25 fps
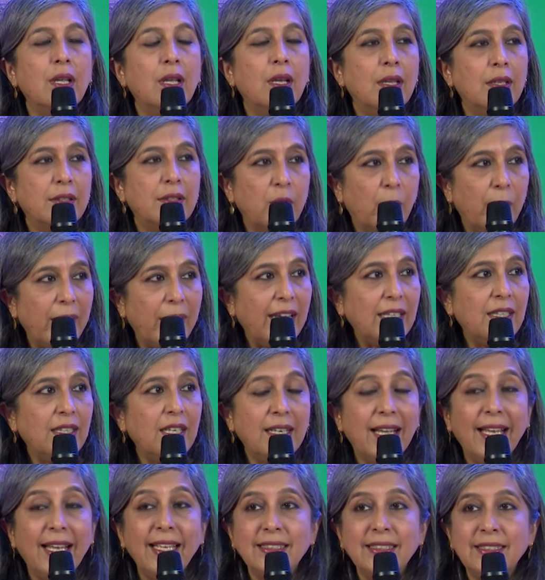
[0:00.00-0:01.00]
The way that
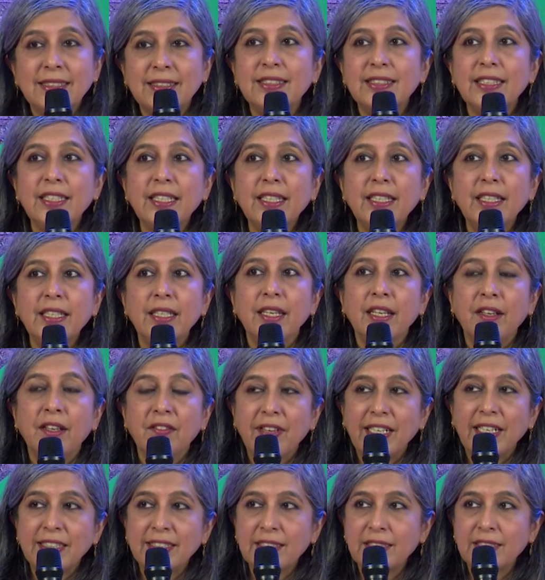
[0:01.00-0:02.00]
I see
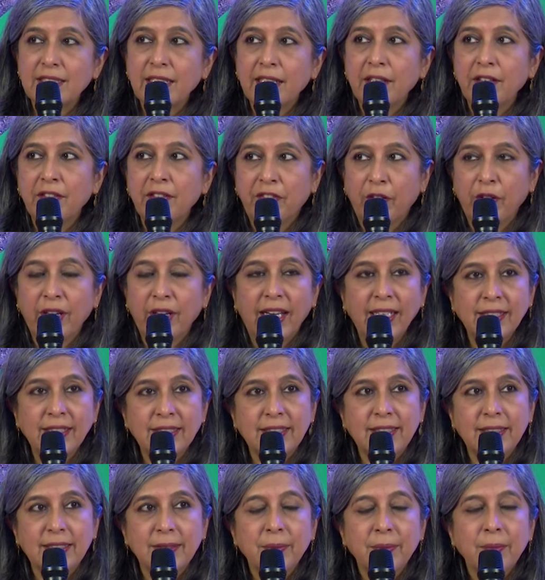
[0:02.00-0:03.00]
investing for us